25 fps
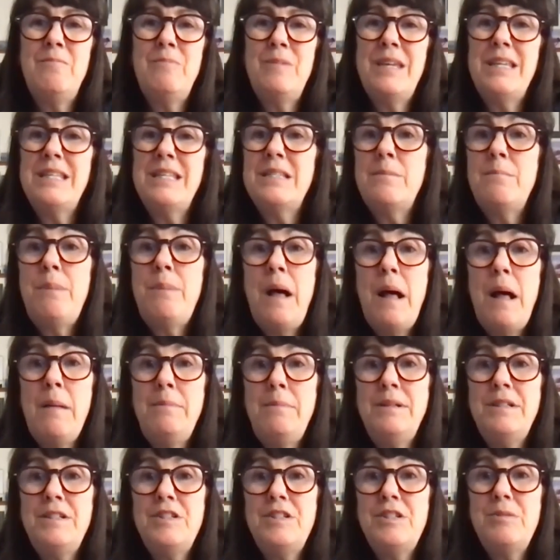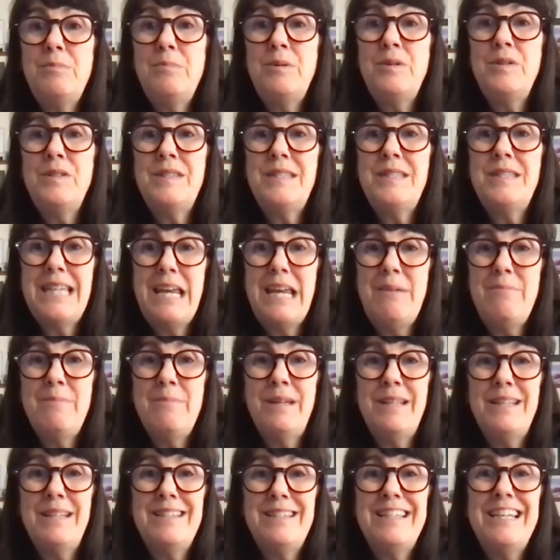is a publishable
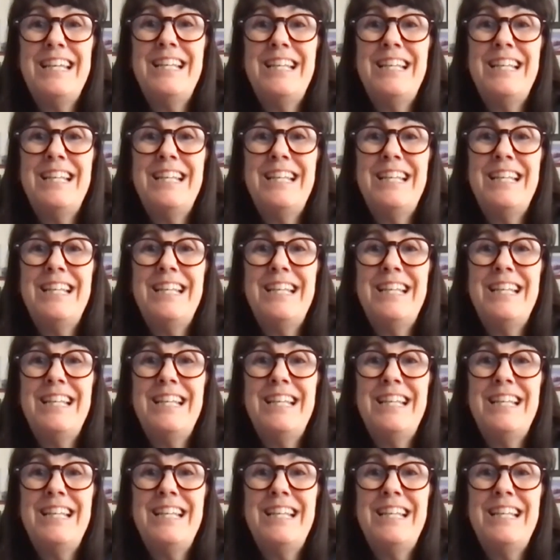statement.